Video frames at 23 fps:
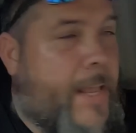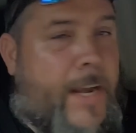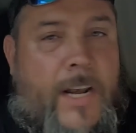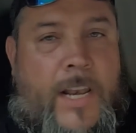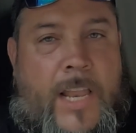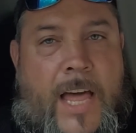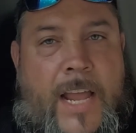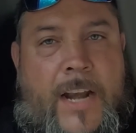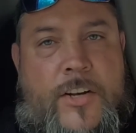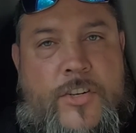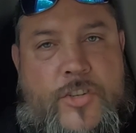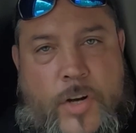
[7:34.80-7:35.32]
And a
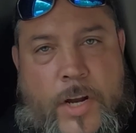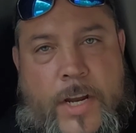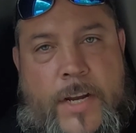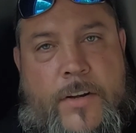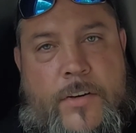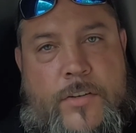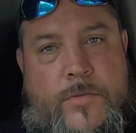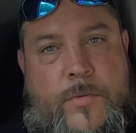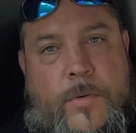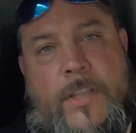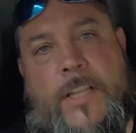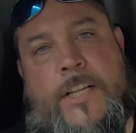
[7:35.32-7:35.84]
lot of
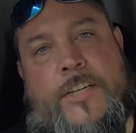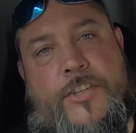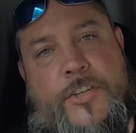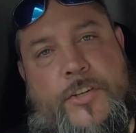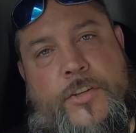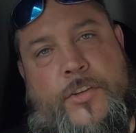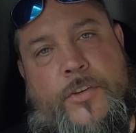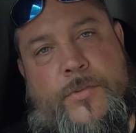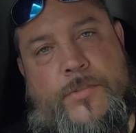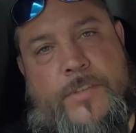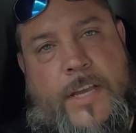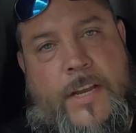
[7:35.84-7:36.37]
trainers will let you
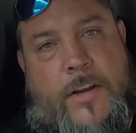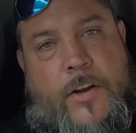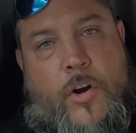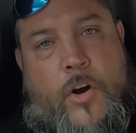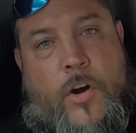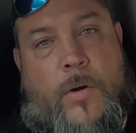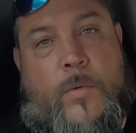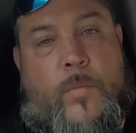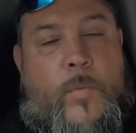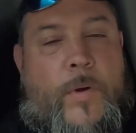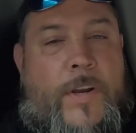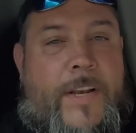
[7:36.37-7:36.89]
use that
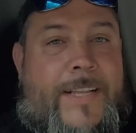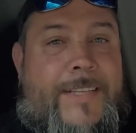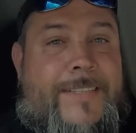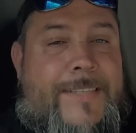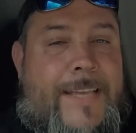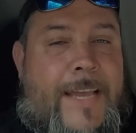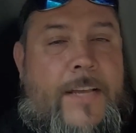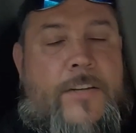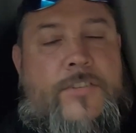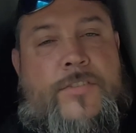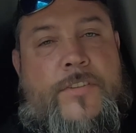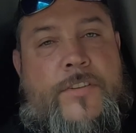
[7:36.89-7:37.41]
card when it's
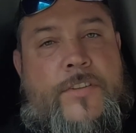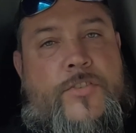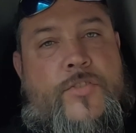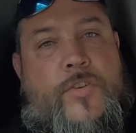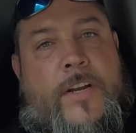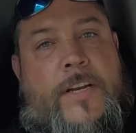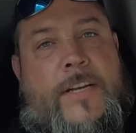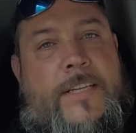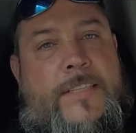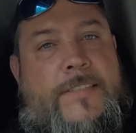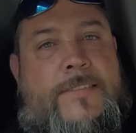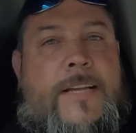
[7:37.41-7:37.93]
actually the
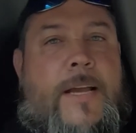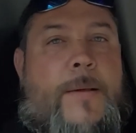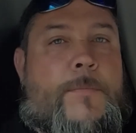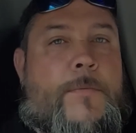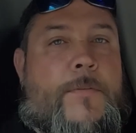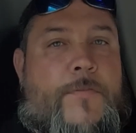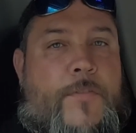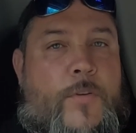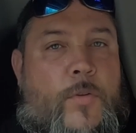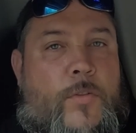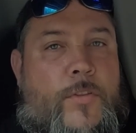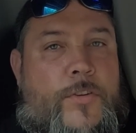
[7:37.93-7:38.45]
trainee's time to
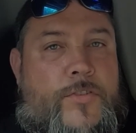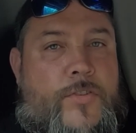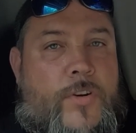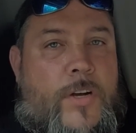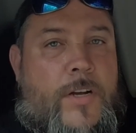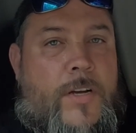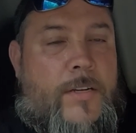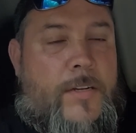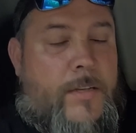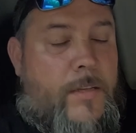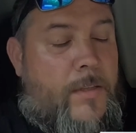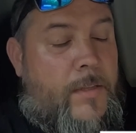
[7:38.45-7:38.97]
fuel the
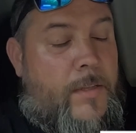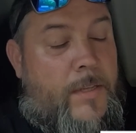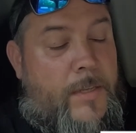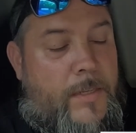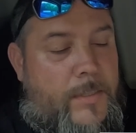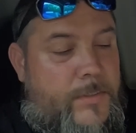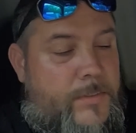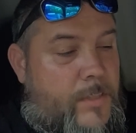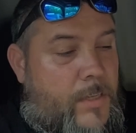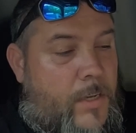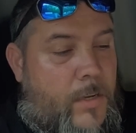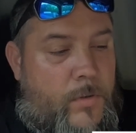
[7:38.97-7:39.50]
truck.
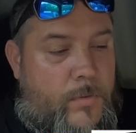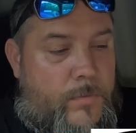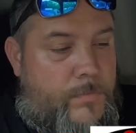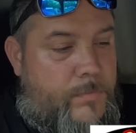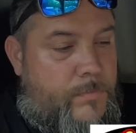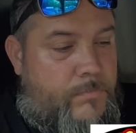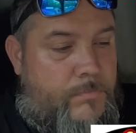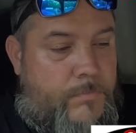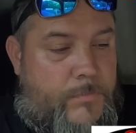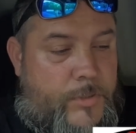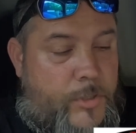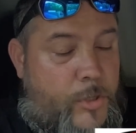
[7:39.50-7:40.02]
So
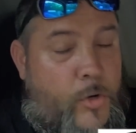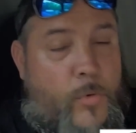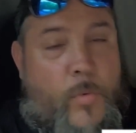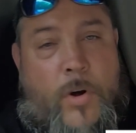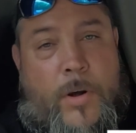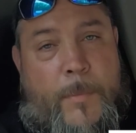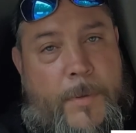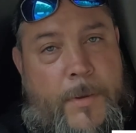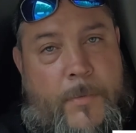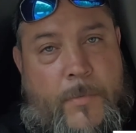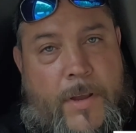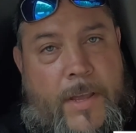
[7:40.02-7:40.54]
you want
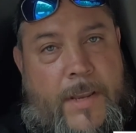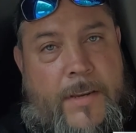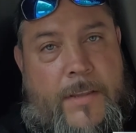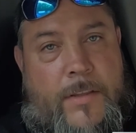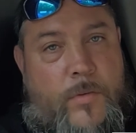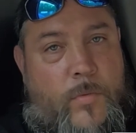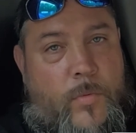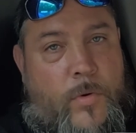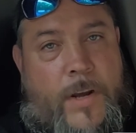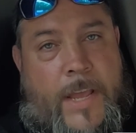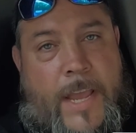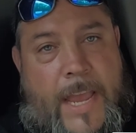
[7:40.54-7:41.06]
to be ready.
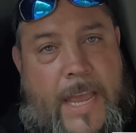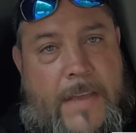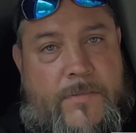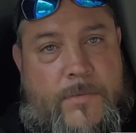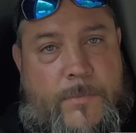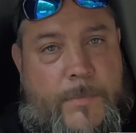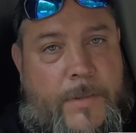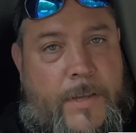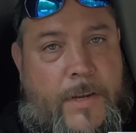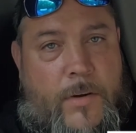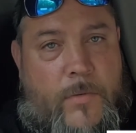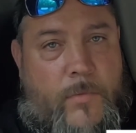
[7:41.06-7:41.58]
You want to have
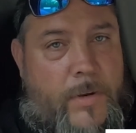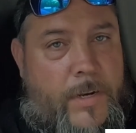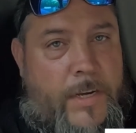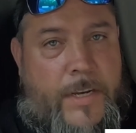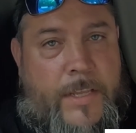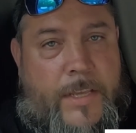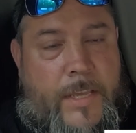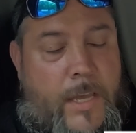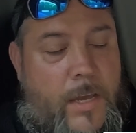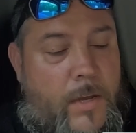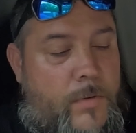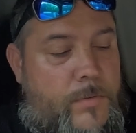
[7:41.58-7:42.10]
them there ready to
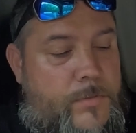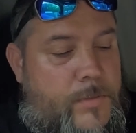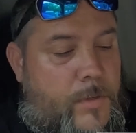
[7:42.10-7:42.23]
go.